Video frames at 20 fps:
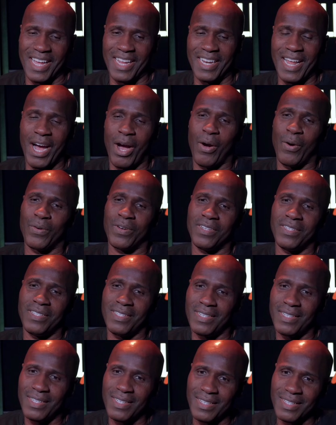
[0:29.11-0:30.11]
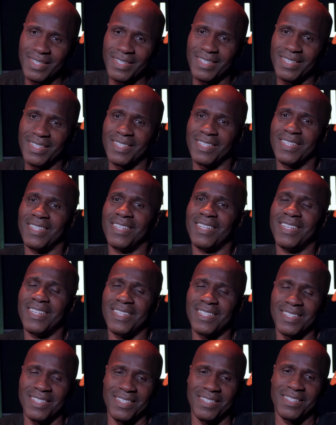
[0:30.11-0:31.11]
and how old is she? She's seventeen.
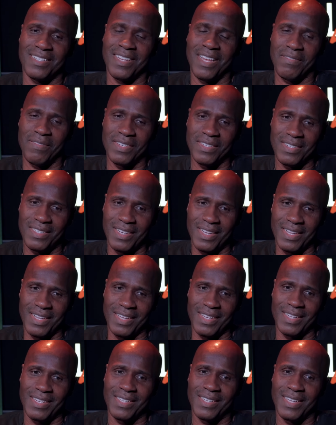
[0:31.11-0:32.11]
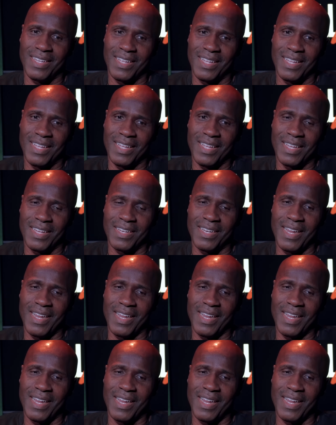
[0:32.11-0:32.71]
She's seventeen. seventeen.